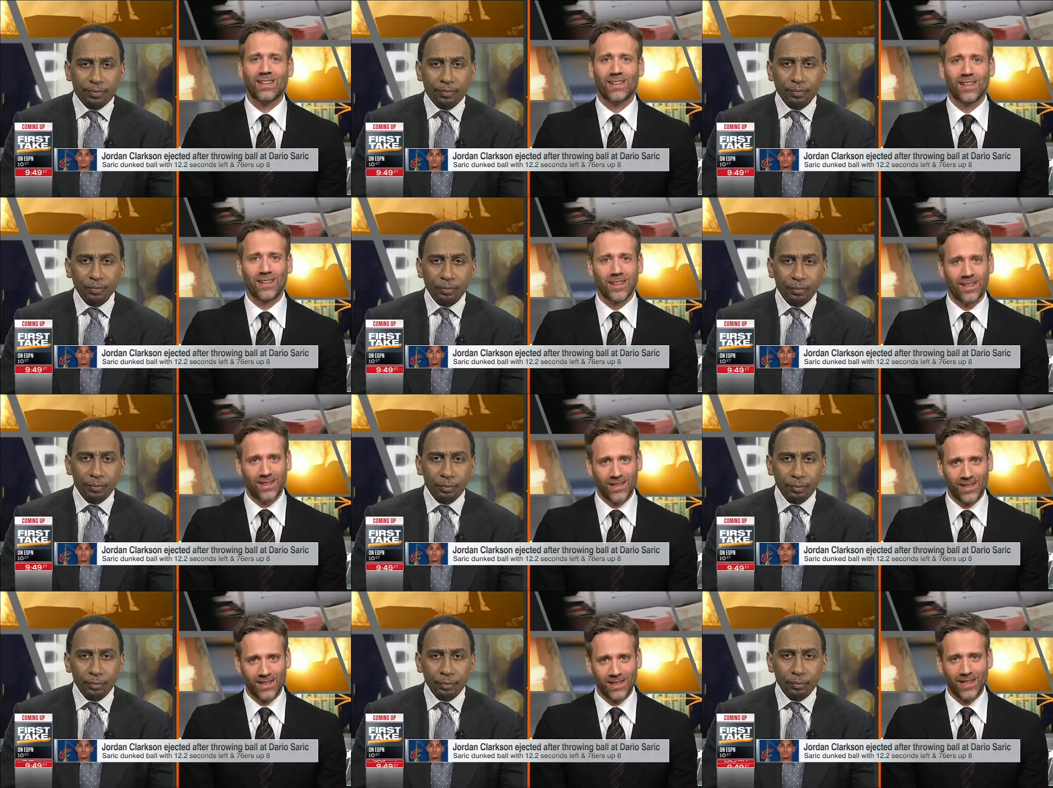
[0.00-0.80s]
Speaker 1: Eh,
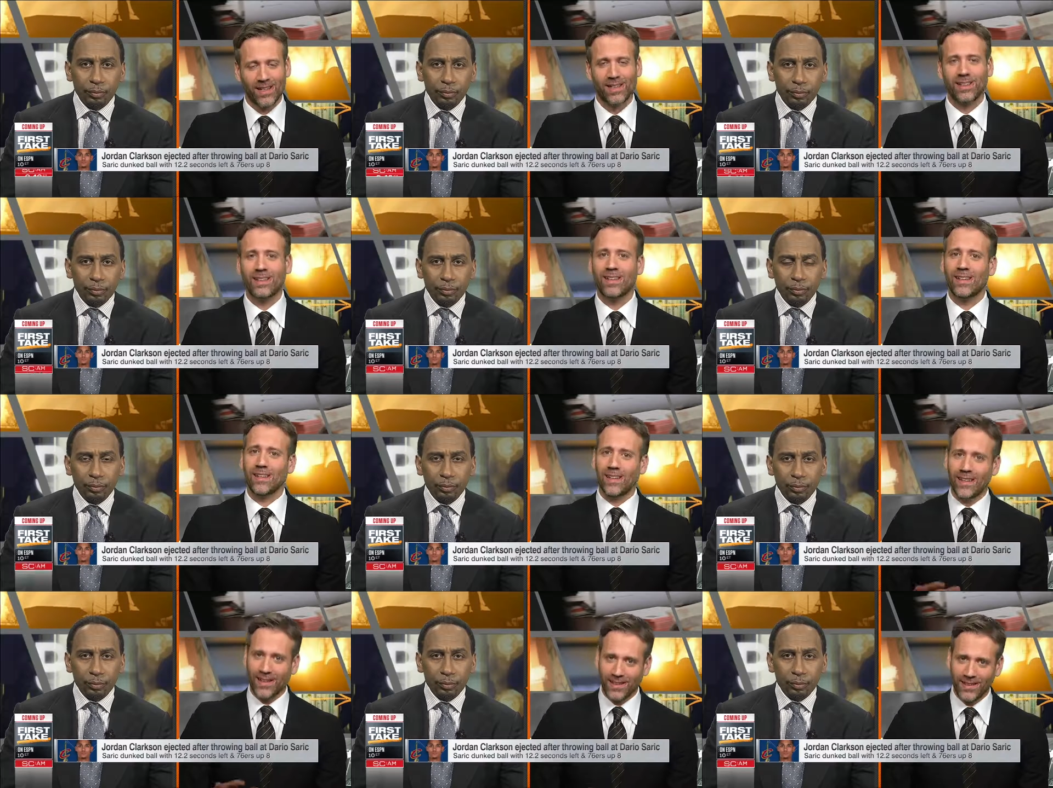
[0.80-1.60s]

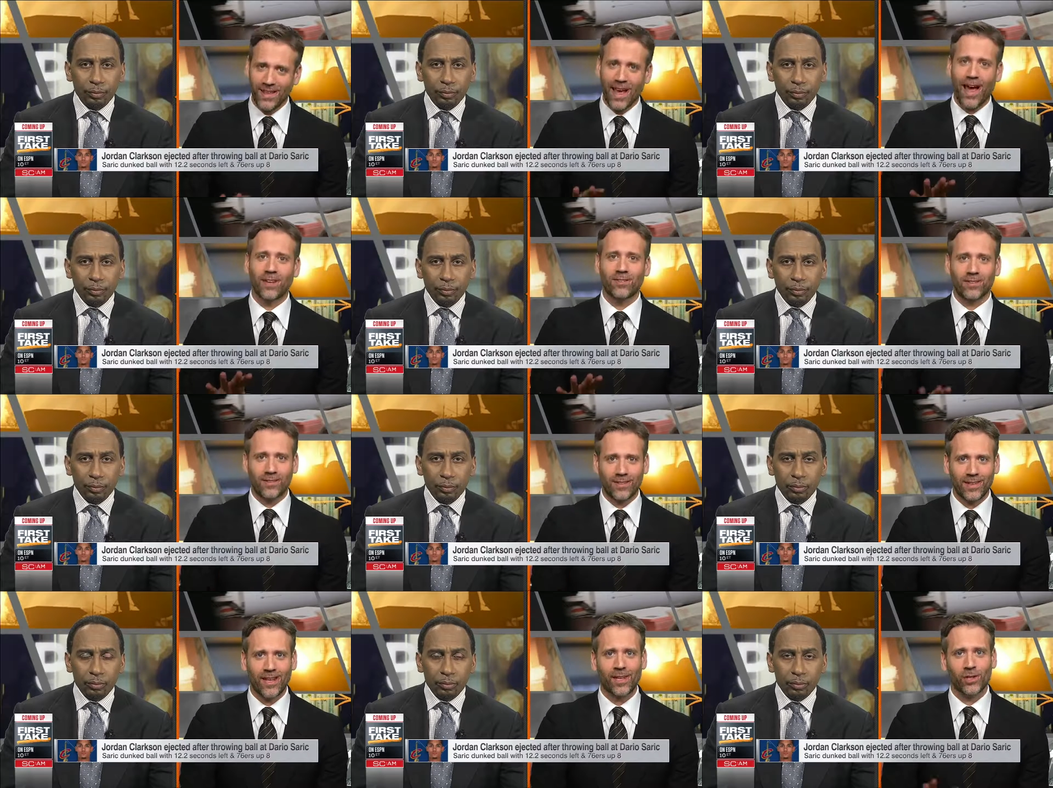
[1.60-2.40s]
yeah,
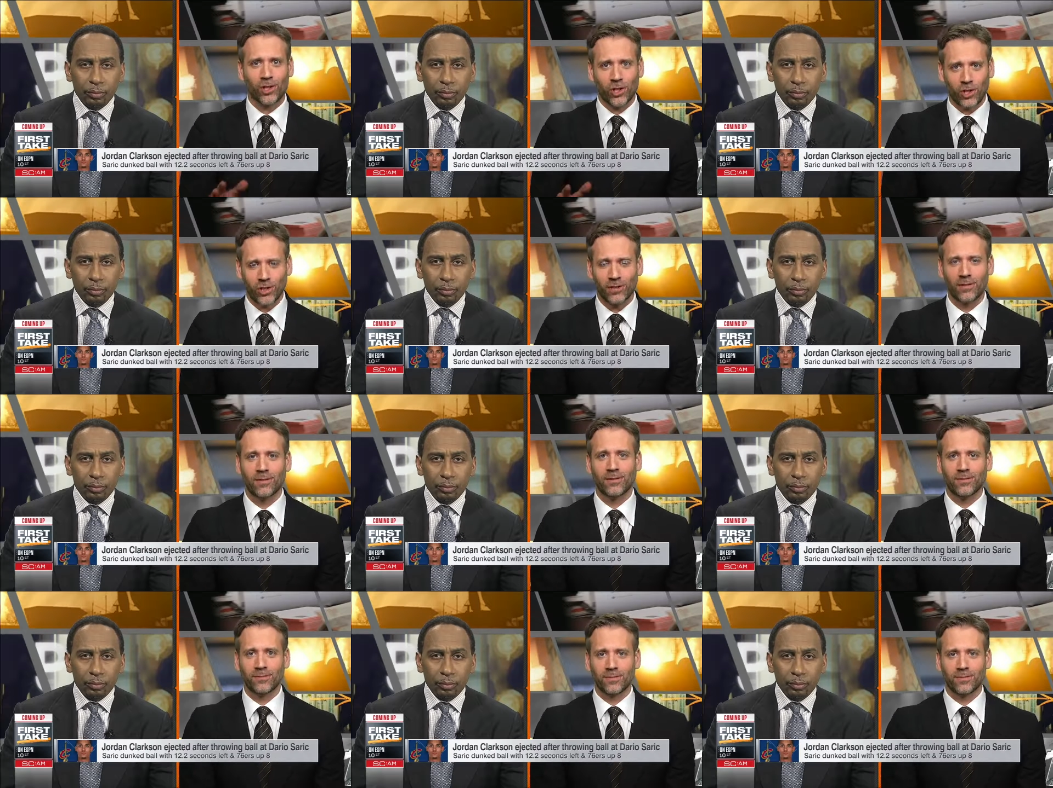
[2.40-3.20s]
yes, ish.
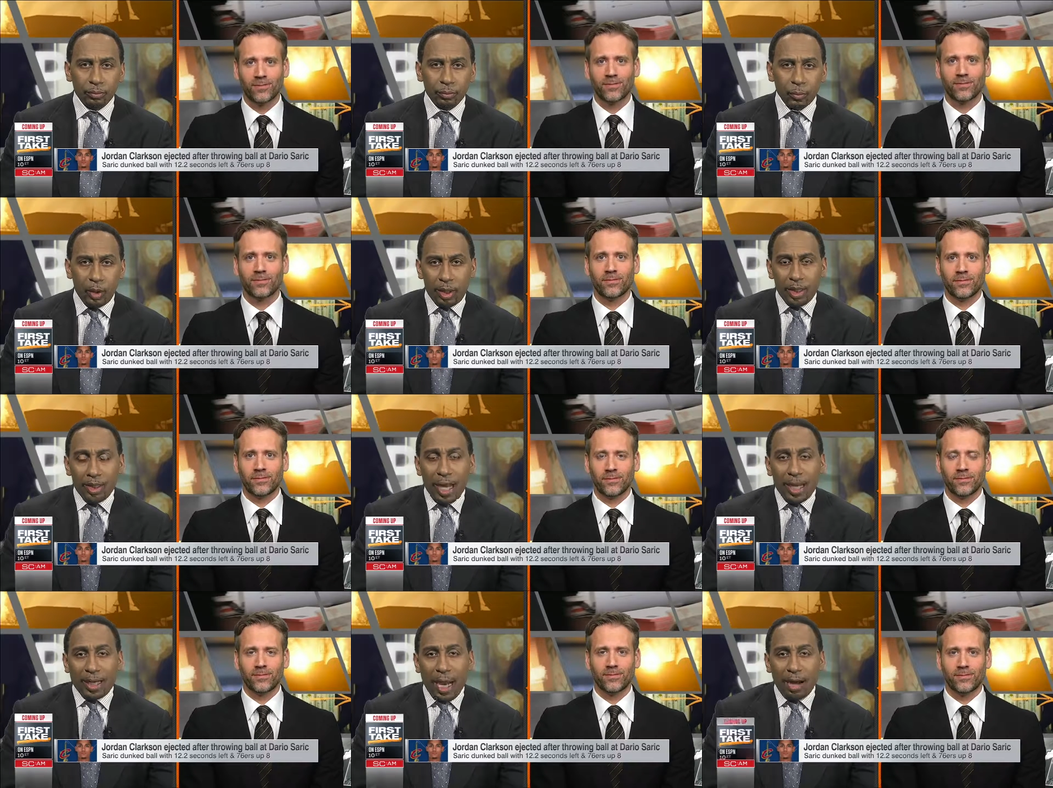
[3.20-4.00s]
But he's
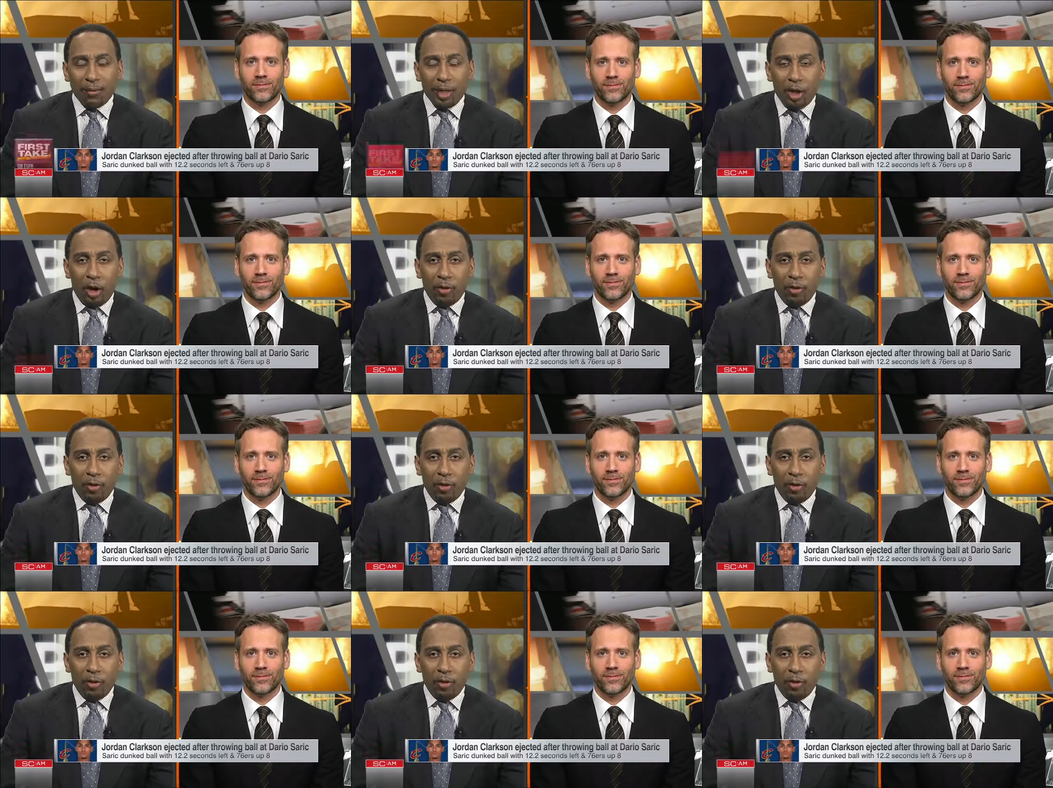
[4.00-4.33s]
not Kyrie